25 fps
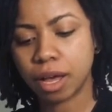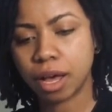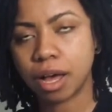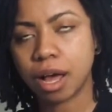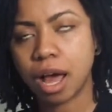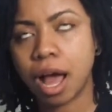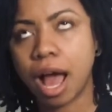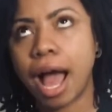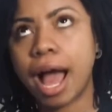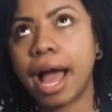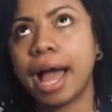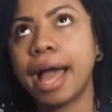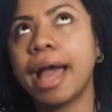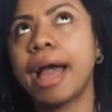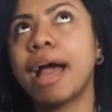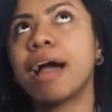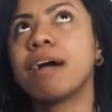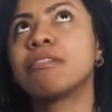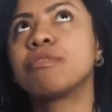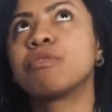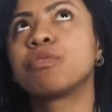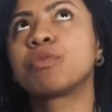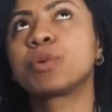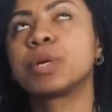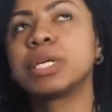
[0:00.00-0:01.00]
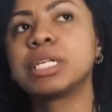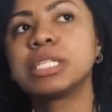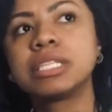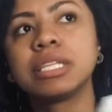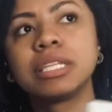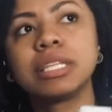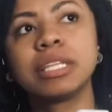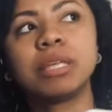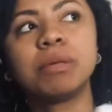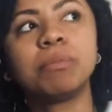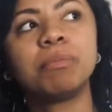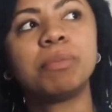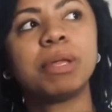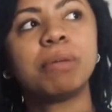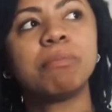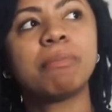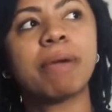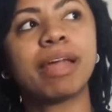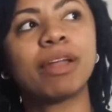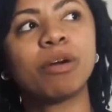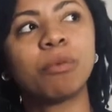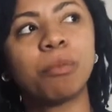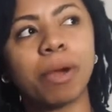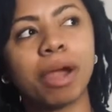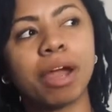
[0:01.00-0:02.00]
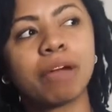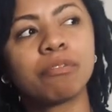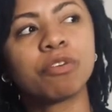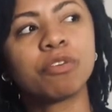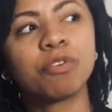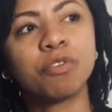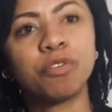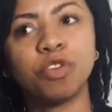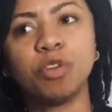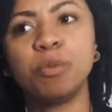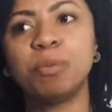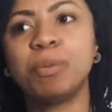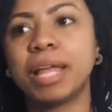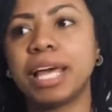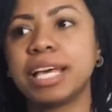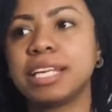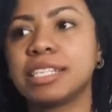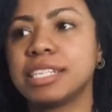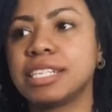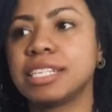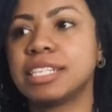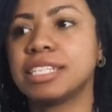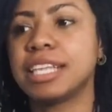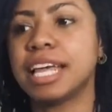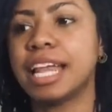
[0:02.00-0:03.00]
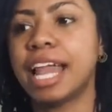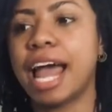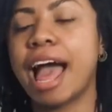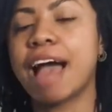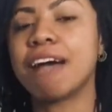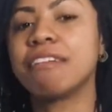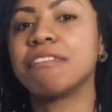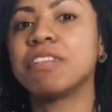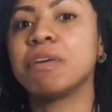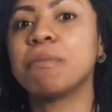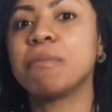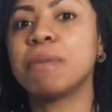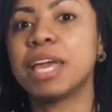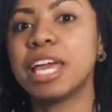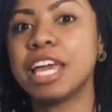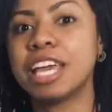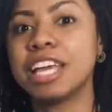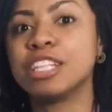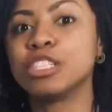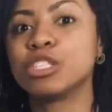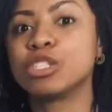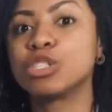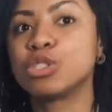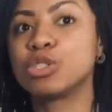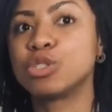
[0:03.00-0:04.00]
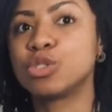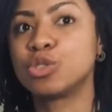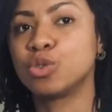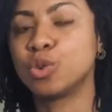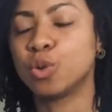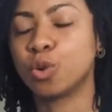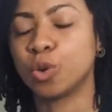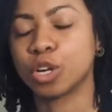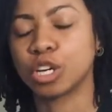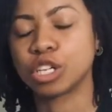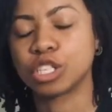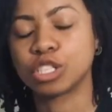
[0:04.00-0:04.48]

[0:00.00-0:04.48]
I have recently been made aware of a few places that have them in store.